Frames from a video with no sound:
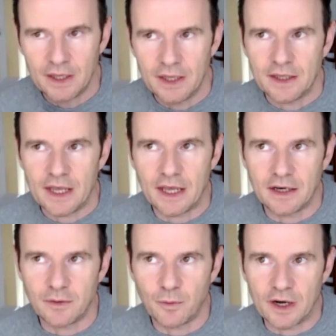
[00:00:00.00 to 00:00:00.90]

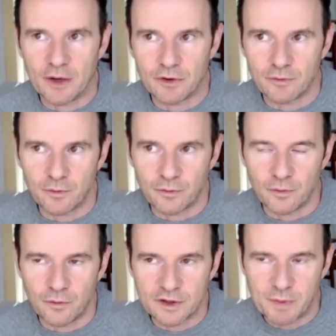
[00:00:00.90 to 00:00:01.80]
And what I would
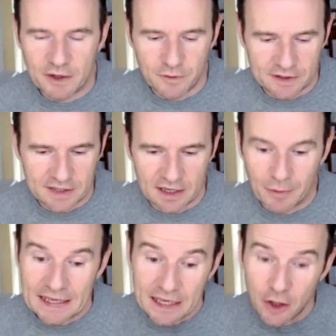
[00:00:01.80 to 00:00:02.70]
respectfully say, my
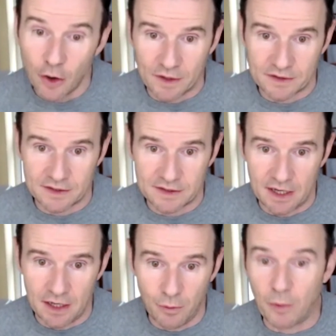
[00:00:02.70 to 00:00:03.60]
ego wants to
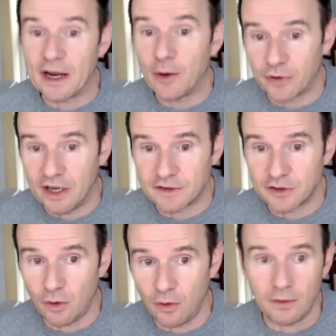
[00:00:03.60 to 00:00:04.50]
say, well, without Brave
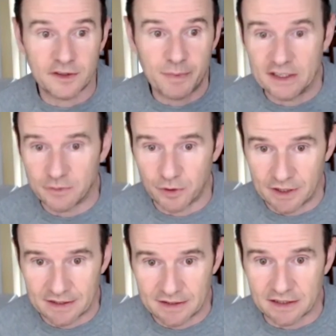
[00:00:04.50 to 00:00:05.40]
Soul, space wouldn't
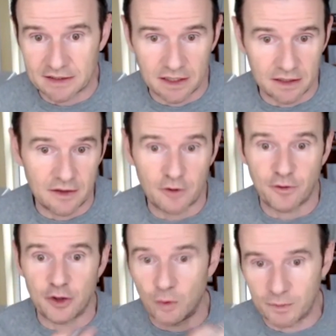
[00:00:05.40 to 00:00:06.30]
exist, and
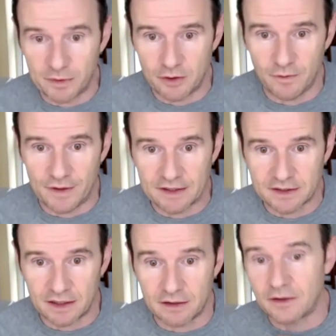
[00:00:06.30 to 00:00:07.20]
therefore you wouldn't be doing this,
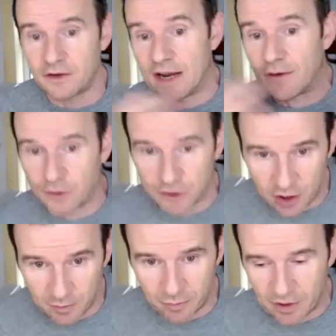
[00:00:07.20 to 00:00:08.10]
and everyone should
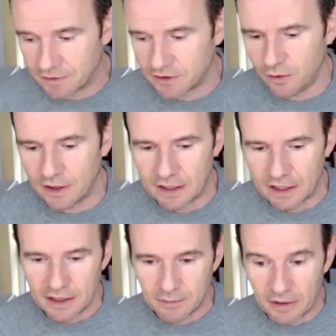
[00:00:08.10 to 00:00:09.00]
come to Brave Soul. And
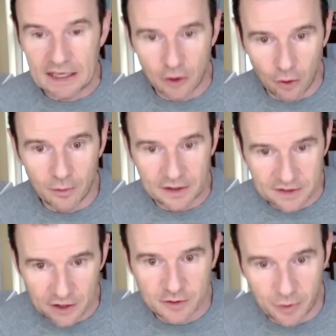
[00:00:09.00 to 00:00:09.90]
my ego and my
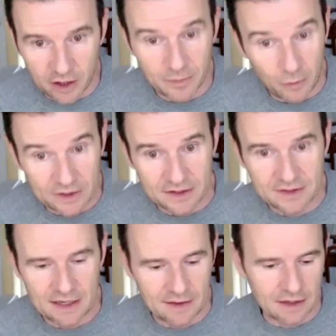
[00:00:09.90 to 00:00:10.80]
scarce part of me wants to
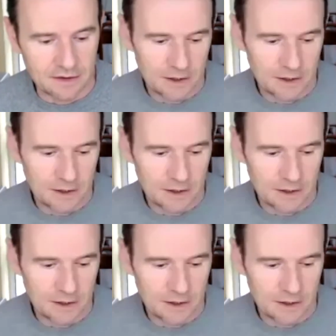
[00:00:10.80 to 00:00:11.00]
say that.